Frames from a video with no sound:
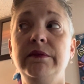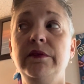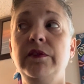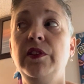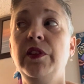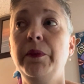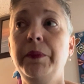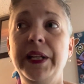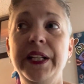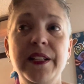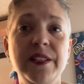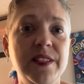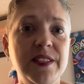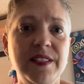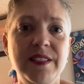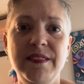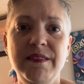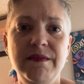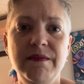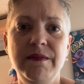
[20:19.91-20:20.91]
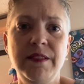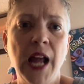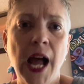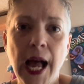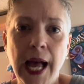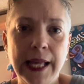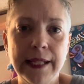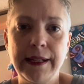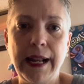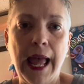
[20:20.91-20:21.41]
nobody's
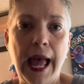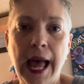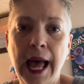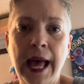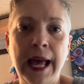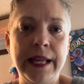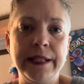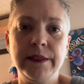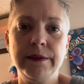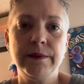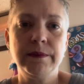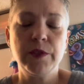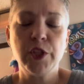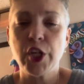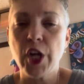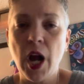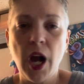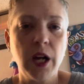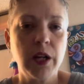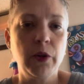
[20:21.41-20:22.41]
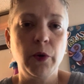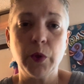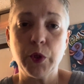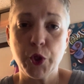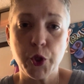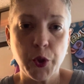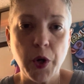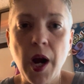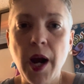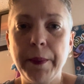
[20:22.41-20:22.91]
not had shock or
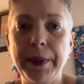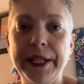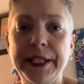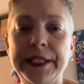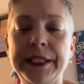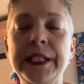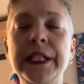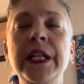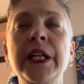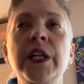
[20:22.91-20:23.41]
trauma.